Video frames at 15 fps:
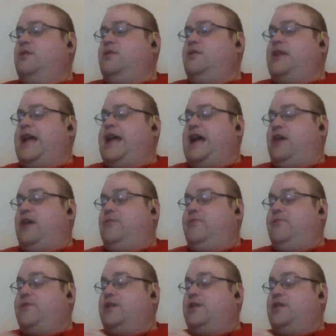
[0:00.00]
Now,
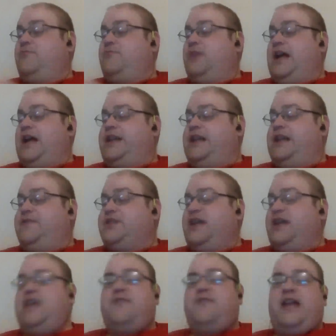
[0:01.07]
Brad Davidson,
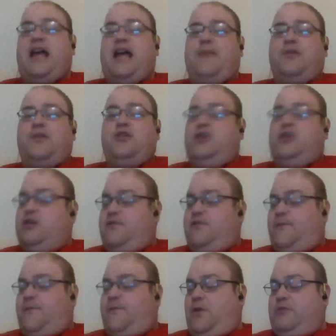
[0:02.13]
Ethan Happ, you're a
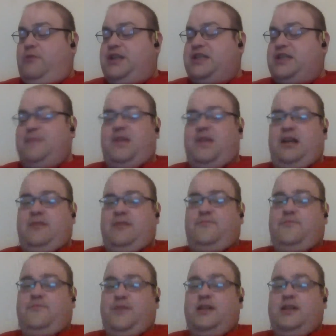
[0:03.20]
former recipient,
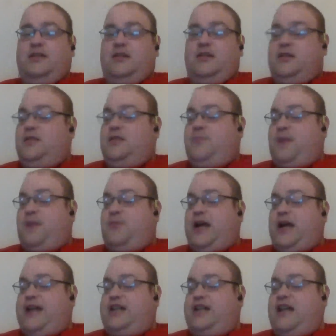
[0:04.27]
but
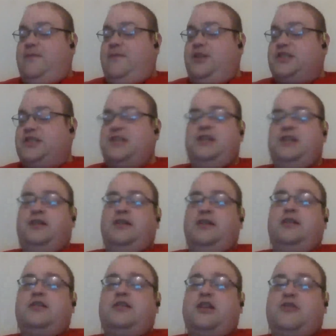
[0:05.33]
Brad Davidson,
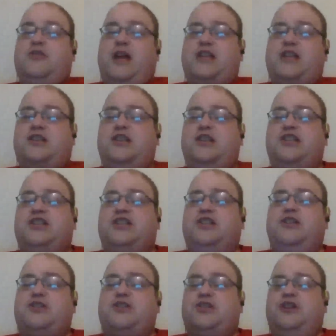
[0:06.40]
congratulations to
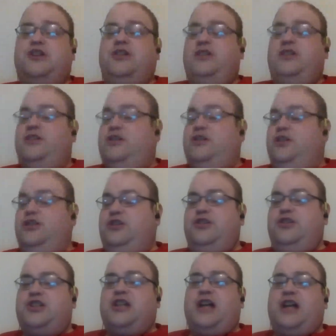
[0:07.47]
you, sir.
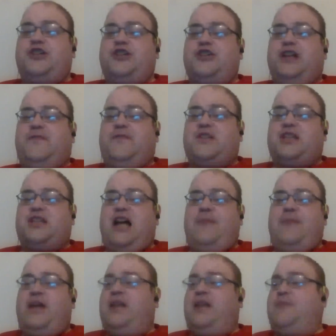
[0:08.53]
You just got yourself a
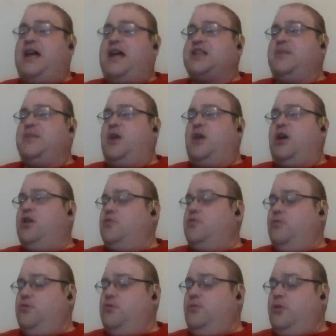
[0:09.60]
Scott Manning Basketball
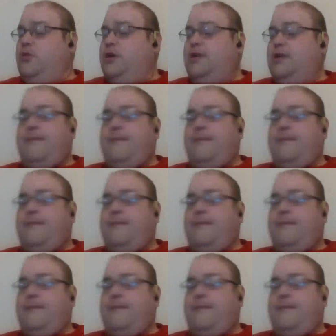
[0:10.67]
Hardwood Award.